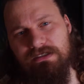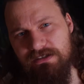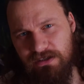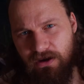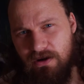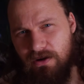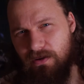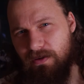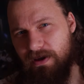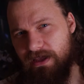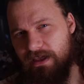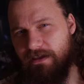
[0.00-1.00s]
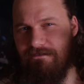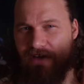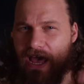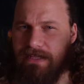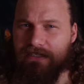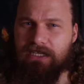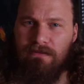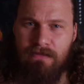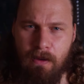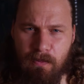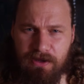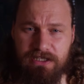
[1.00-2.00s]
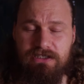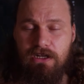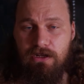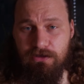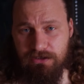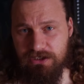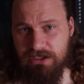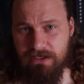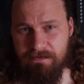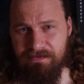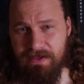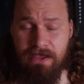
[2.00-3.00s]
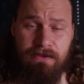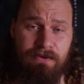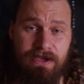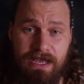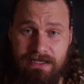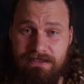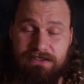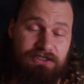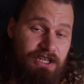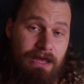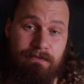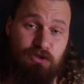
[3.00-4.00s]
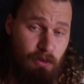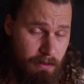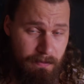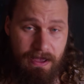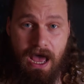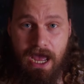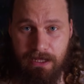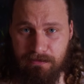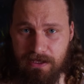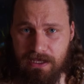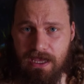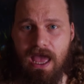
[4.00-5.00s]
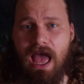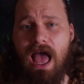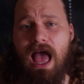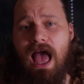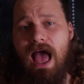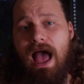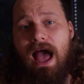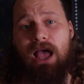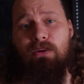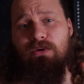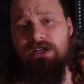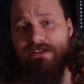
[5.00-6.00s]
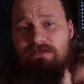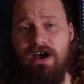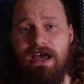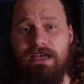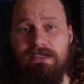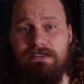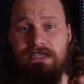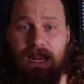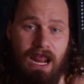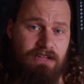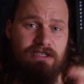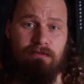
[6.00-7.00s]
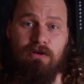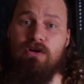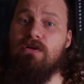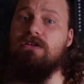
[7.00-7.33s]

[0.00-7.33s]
So if I had to come up with a solution, and you can see them swimming behind me, I would advise electric blue